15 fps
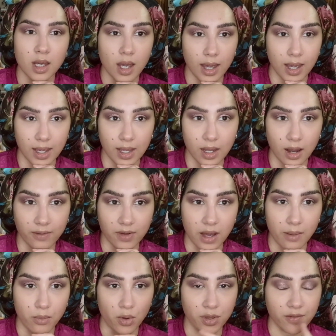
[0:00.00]
And I've got
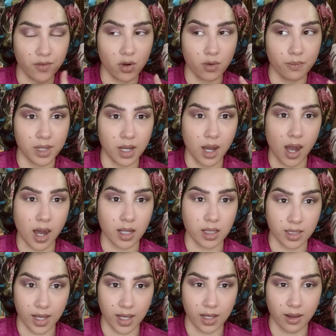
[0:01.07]
both of her big
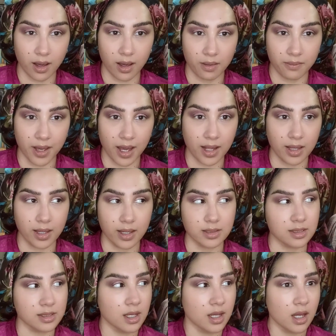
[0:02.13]
holiday palettes.
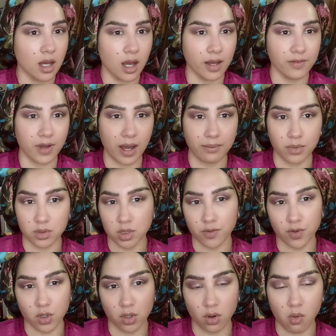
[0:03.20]
I've got most of her
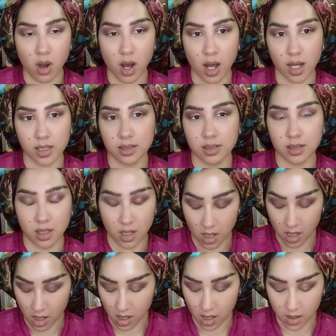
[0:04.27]
quads.
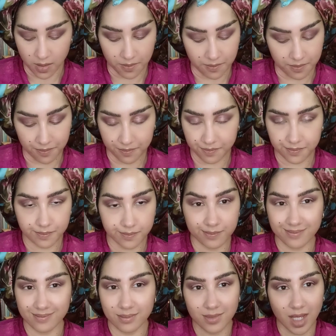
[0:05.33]

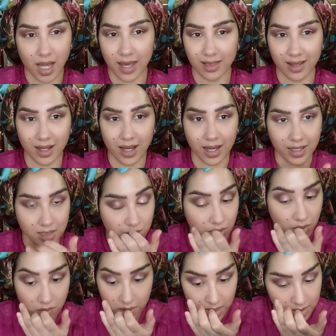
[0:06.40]
I think I can do
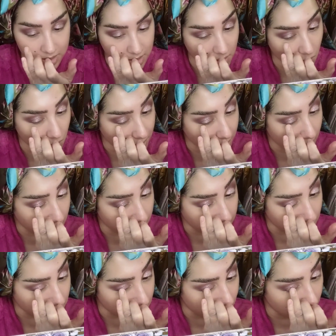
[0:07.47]
this with
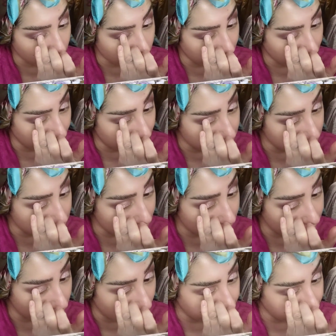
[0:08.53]
other palettes that I've
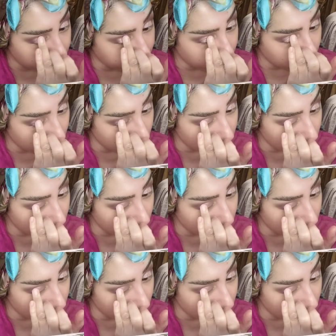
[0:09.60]
got from her.